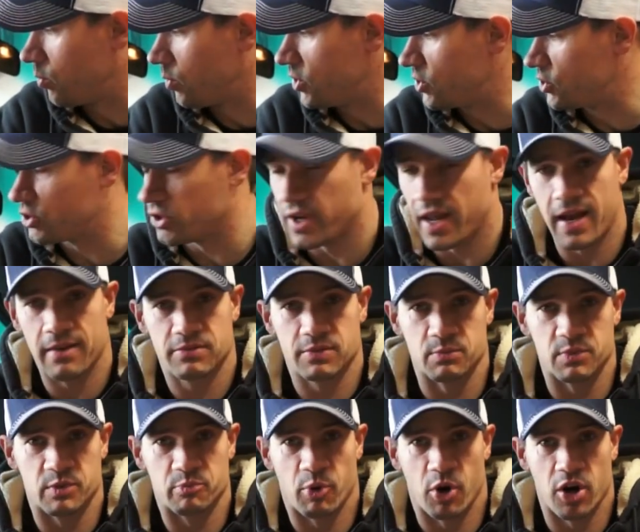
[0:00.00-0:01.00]
We should have
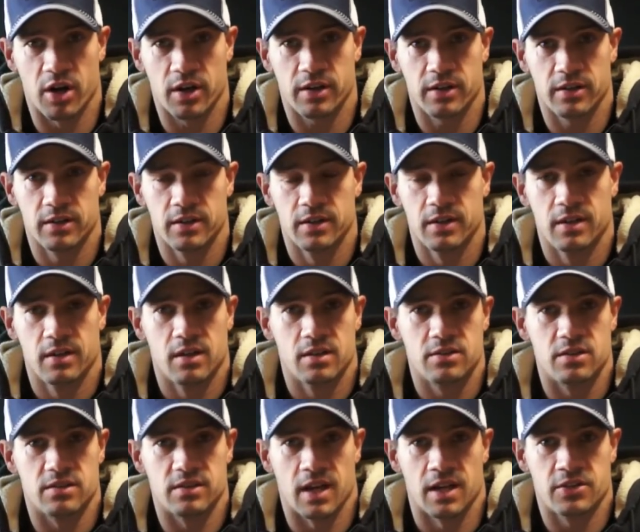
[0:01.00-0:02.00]
some spark.
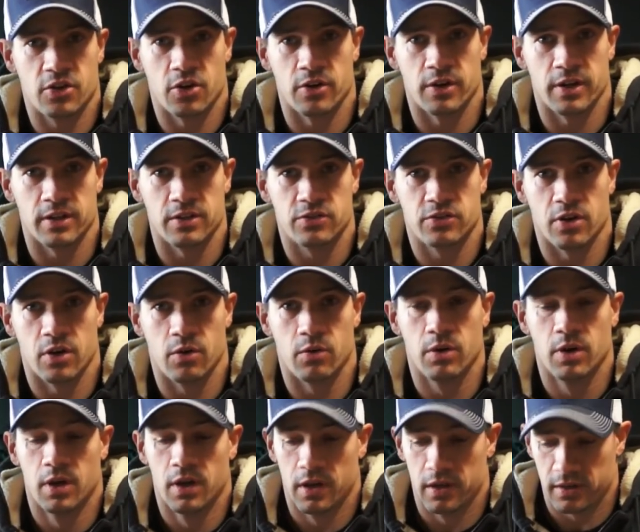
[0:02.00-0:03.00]
It's just not turning. So
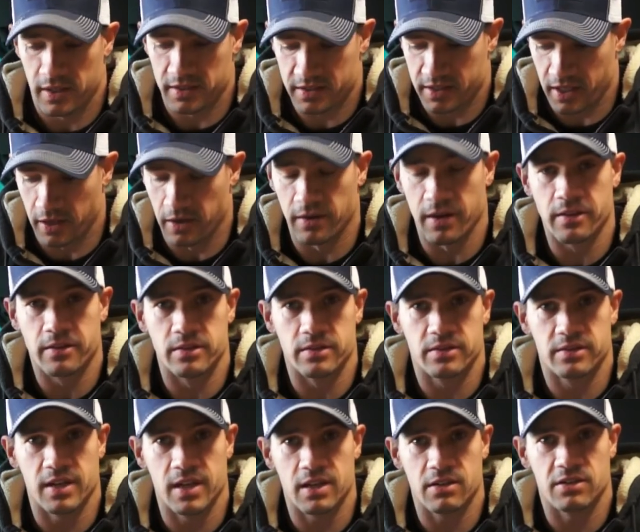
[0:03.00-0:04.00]
let's get underneath the
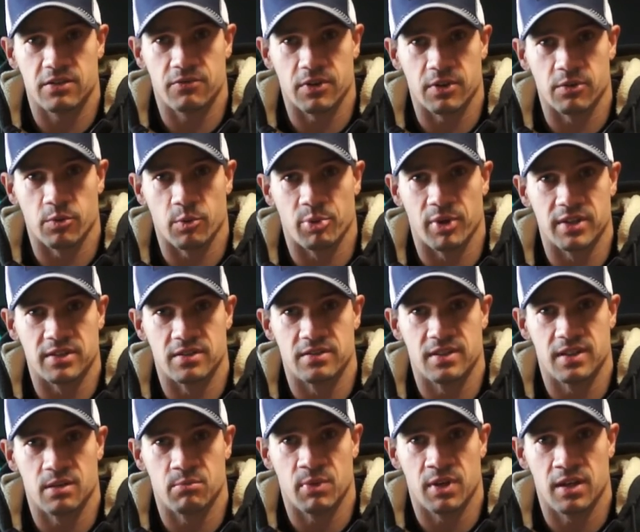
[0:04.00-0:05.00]
seat, see if we can replace
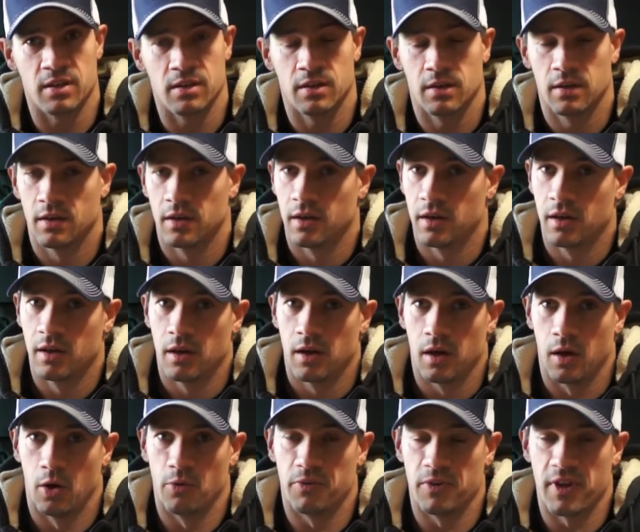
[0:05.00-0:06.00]
the DME.
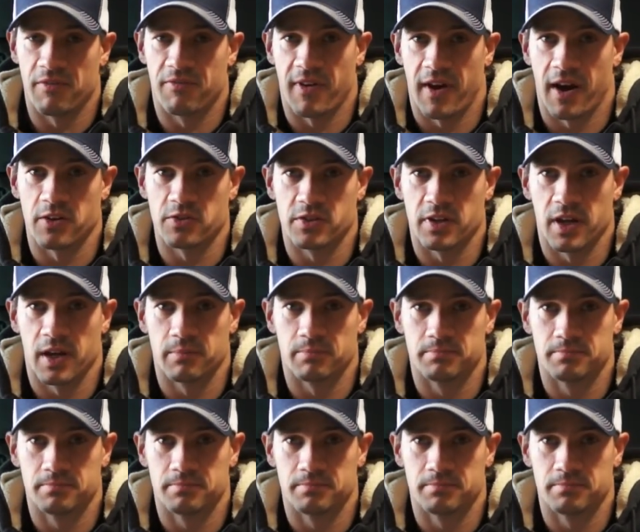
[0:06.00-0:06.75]
Hopefully that fires it up.